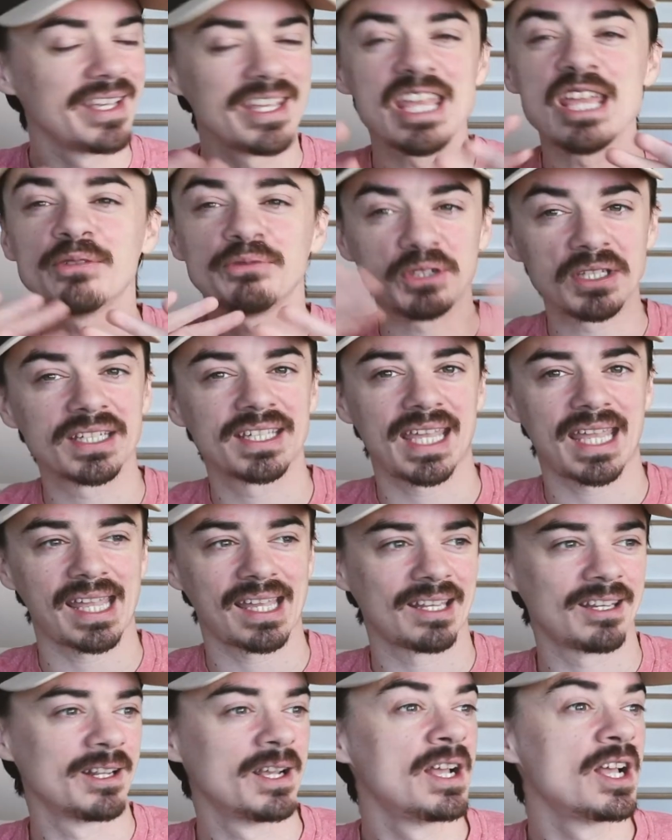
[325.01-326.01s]
if you
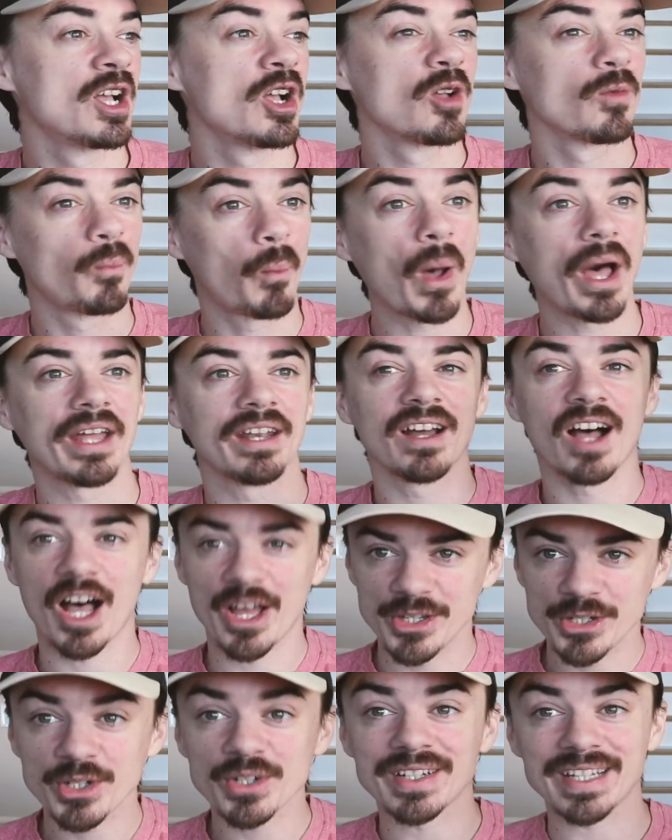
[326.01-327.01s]
can. But
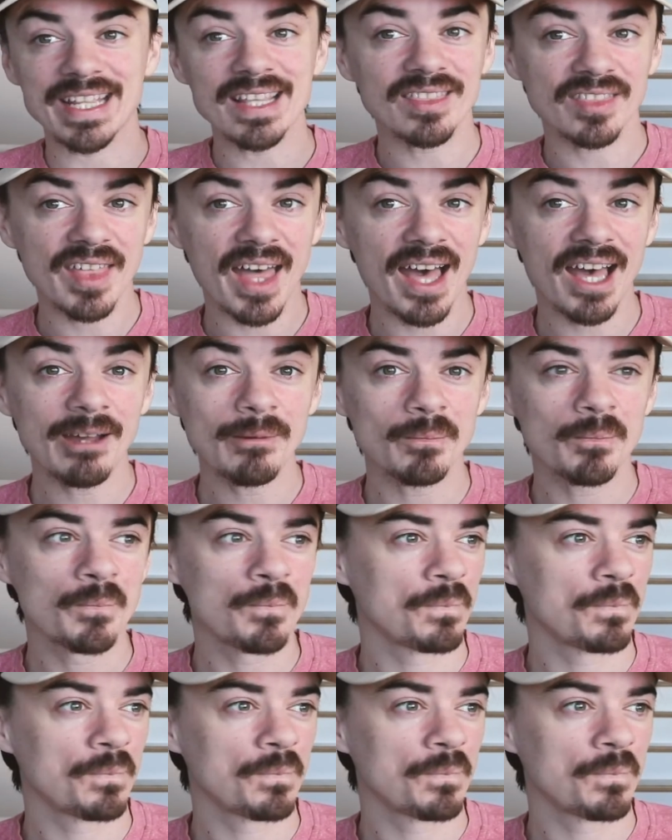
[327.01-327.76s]
underneath that,